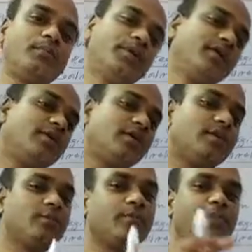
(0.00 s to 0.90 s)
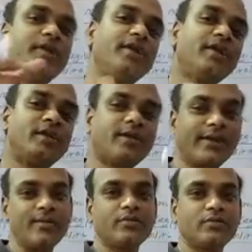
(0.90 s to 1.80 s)
printing
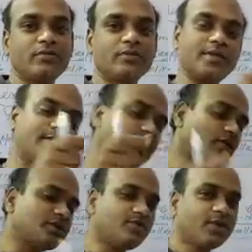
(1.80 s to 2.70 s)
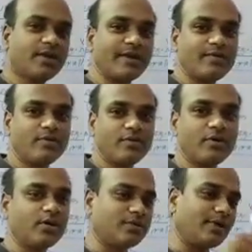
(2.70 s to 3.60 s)
driver, the corresponding driver.
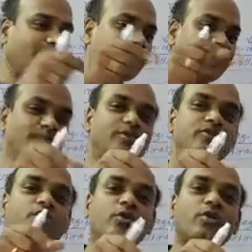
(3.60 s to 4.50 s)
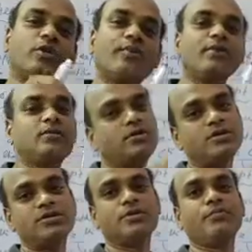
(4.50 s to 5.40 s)
That driver is controlled by the
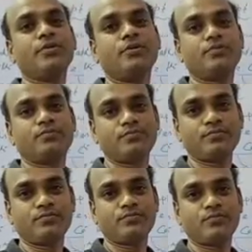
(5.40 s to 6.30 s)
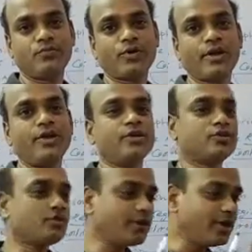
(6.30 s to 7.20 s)
CPU. Okay.
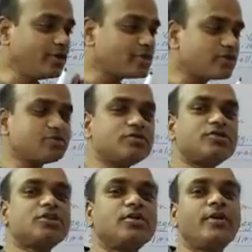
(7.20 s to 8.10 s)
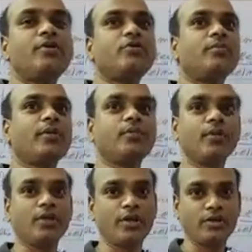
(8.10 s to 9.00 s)
So the instructions given to the
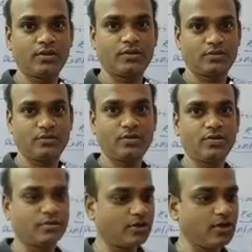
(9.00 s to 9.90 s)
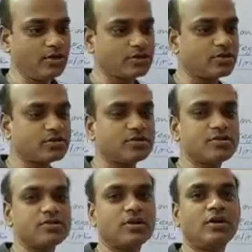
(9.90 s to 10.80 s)
memory, the
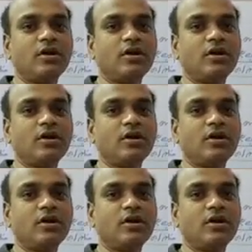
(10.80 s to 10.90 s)
instructions